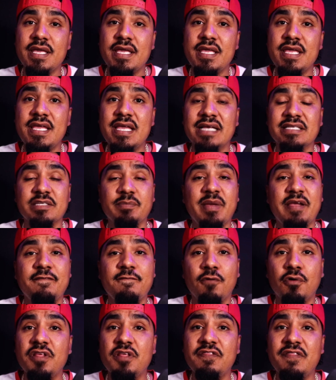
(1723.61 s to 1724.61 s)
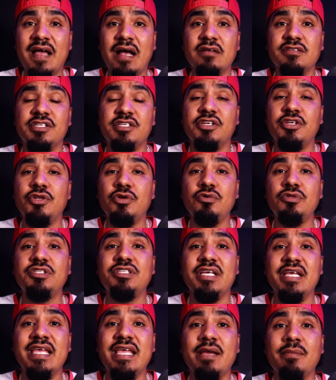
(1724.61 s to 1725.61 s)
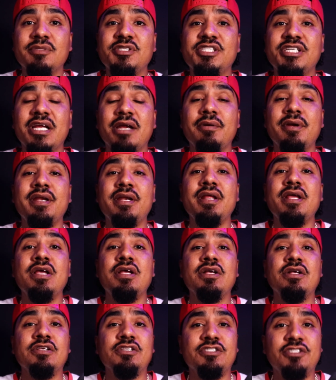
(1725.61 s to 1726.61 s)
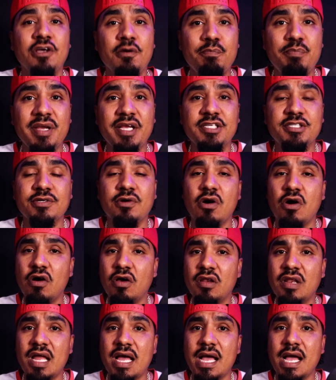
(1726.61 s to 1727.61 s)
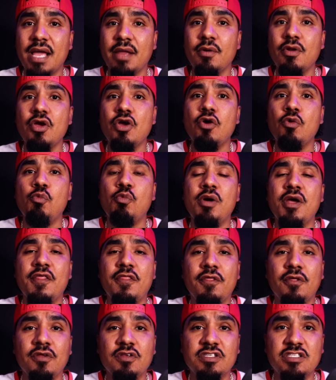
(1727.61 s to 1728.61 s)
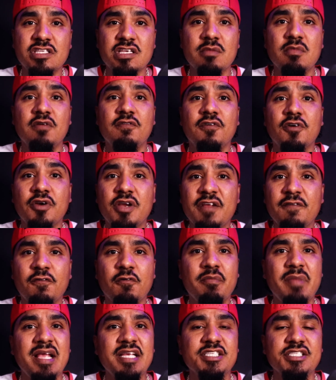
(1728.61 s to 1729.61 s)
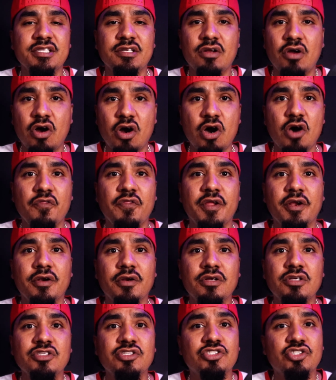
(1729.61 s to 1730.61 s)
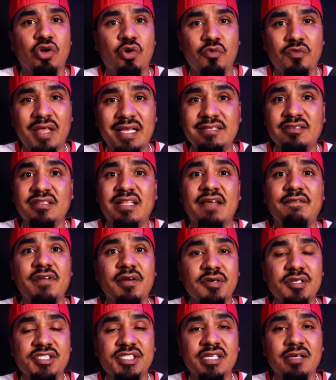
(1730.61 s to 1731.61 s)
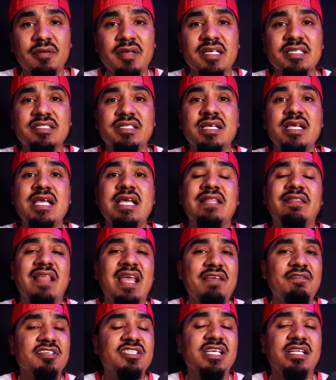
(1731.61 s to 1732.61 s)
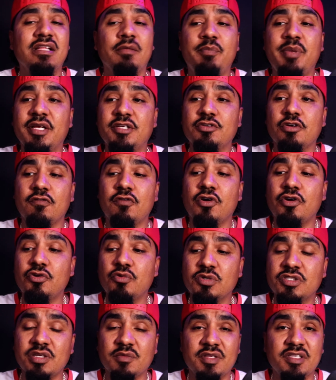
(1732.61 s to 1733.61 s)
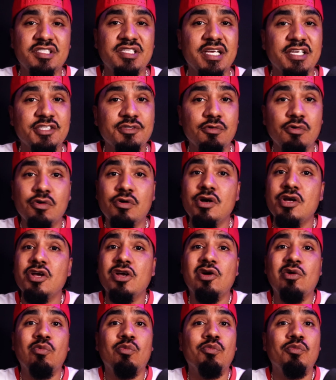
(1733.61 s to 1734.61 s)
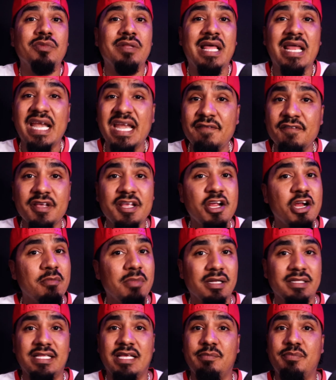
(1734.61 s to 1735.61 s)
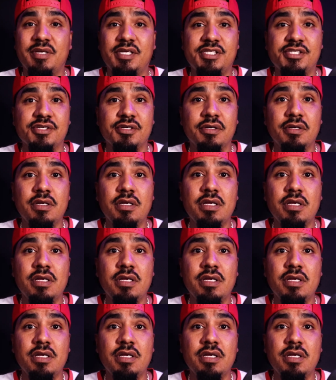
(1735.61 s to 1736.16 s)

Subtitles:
He has to pay $40,000 due to him sharing some picture online with some of her information on there. So they took that very serious. They even said the picture of her doing something sexual, they didn't even care about that picture.